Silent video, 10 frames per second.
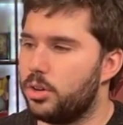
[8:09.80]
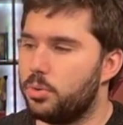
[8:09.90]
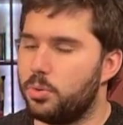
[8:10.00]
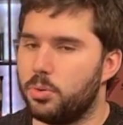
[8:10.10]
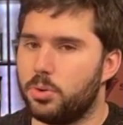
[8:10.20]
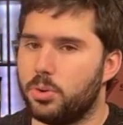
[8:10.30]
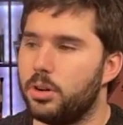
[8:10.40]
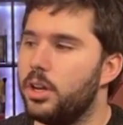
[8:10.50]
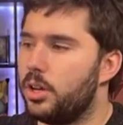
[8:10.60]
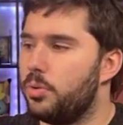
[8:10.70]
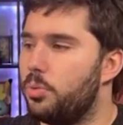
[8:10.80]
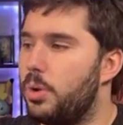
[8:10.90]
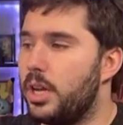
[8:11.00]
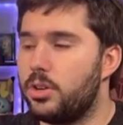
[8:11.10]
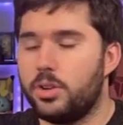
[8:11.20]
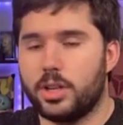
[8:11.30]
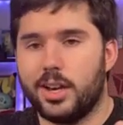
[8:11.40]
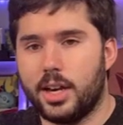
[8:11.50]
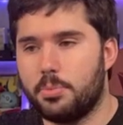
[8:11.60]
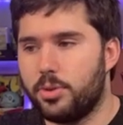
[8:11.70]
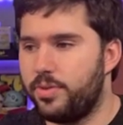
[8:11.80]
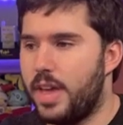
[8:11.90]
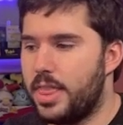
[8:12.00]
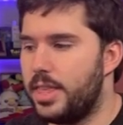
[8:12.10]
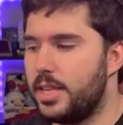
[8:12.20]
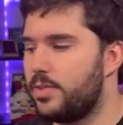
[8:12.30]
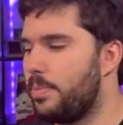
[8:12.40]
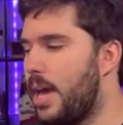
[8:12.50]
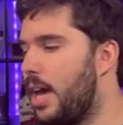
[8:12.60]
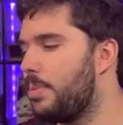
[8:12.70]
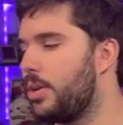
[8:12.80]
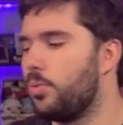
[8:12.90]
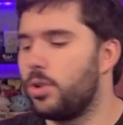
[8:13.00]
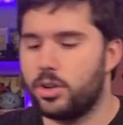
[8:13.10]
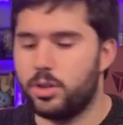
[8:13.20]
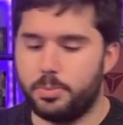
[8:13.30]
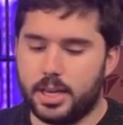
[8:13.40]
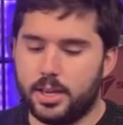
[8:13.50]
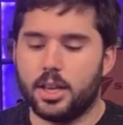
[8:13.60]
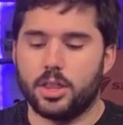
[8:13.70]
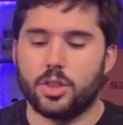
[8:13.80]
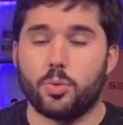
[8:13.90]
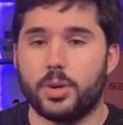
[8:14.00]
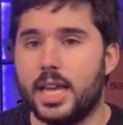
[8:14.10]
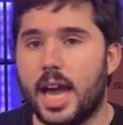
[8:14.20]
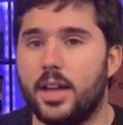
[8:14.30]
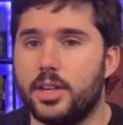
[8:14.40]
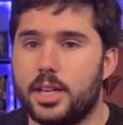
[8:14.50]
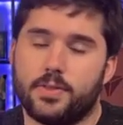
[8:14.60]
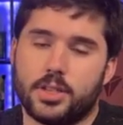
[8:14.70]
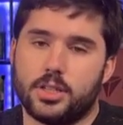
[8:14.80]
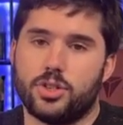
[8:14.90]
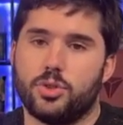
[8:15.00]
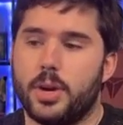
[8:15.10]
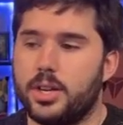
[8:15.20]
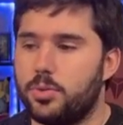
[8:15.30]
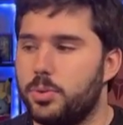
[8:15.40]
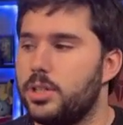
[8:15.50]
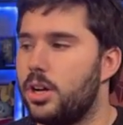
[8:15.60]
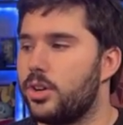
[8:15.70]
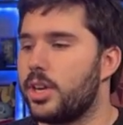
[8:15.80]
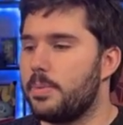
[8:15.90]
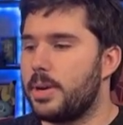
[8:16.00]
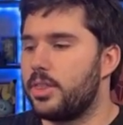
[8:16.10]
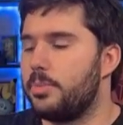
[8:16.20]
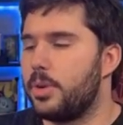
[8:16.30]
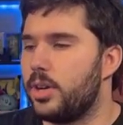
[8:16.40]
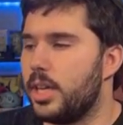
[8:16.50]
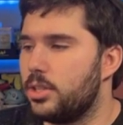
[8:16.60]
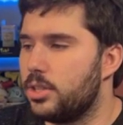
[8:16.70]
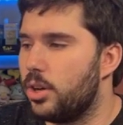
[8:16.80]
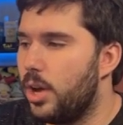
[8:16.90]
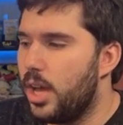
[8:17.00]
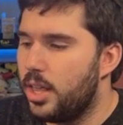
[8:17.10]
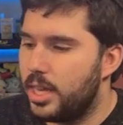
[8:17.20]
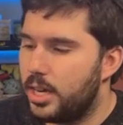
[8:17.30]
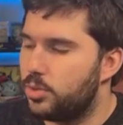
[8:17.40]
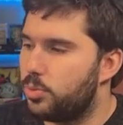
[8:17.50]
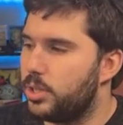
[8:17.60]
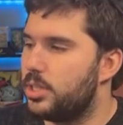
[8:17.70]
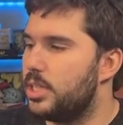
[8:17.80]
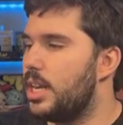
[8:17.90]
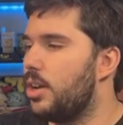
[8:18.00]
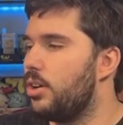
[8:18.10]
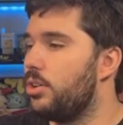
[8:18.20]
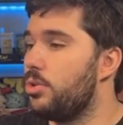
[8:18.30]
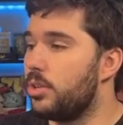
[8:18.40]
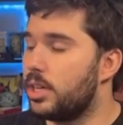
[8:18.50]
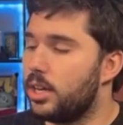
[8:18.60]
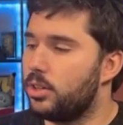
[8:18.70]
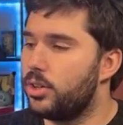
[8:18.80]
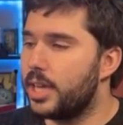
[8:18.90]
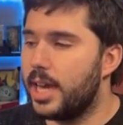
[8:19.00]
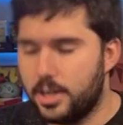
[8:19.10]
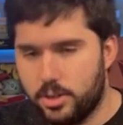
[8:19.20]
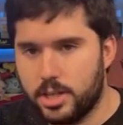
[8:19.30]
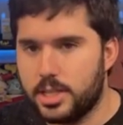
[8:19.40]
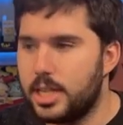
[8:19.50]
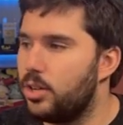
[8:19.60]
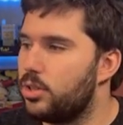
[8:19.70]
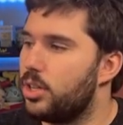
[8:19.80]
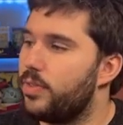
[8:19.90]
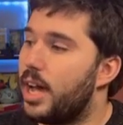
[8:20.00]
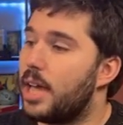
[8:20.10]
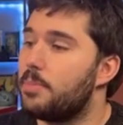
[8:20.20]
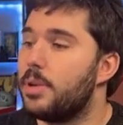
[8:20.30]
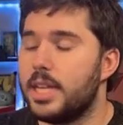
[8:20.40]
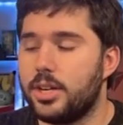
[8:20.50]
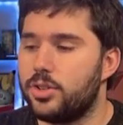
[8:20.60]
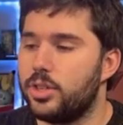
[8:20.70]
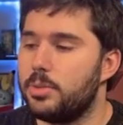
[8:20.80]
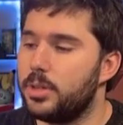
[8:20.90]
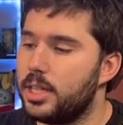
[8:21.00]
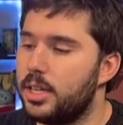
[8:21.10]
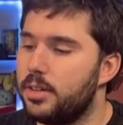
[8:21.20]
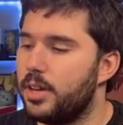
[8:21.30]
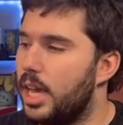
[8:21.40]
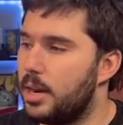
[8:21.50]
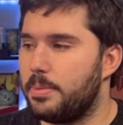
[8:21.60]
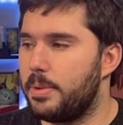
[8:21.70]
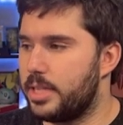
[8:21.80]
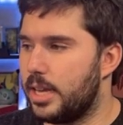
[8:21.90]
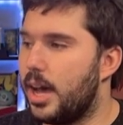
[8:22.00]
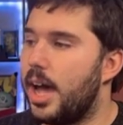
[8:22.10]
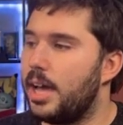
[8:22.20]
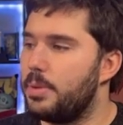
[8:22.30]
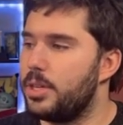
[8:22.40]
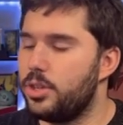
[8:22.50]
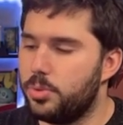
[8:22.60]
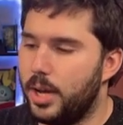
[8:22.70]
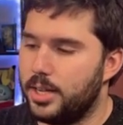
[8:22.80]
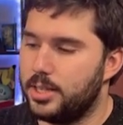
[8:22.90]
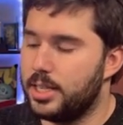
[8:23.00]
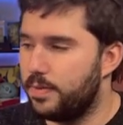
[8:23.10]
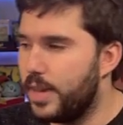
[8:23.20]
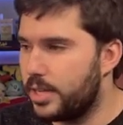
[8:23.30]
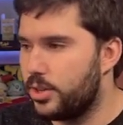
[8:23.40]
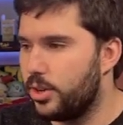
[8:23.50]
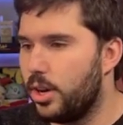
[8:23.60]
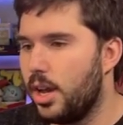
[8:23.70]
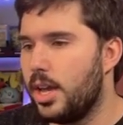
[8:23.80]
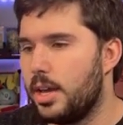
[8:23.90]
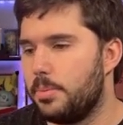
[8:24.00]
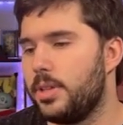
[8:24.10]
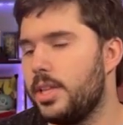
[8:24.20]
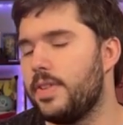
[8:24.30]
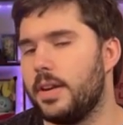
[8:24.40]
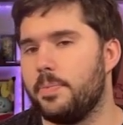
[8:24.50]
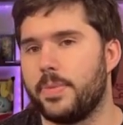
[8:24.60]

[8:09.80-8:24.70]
Or what could kind of prevent this from happening? What could be the reality of the situation when talking about the market? So that is one scenario you can kind of look at. You can say to yourself, I potentially believe, and I'm not saying I, but you as the investor, believe in.